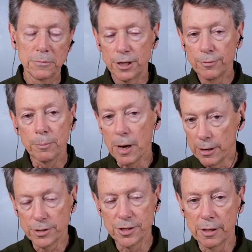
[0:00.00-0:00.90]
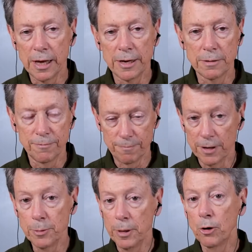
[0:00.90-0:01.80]
different models of that. A
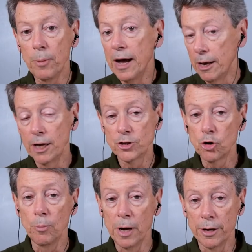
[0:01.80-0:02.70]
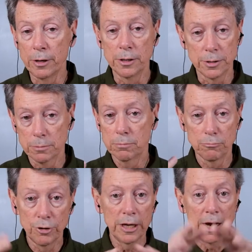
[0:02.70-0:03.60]
fundamental biological model is
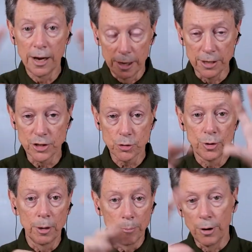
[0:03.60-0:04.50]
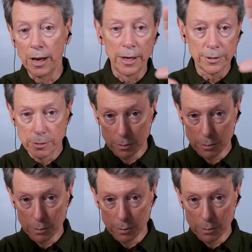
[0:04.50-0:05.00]
really highlights three umbrella